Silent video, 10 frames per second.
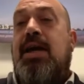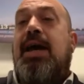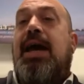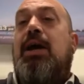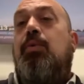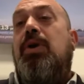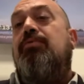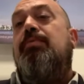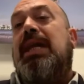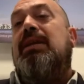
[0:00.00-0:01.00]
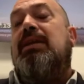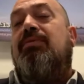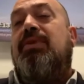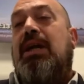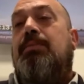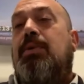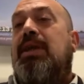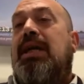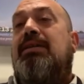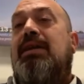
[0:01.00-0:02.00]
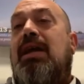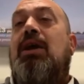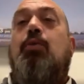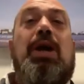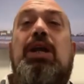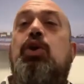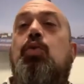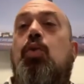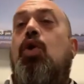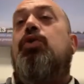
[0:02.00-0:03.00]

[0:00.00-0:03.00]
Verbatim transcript: and we've made it available that where you walk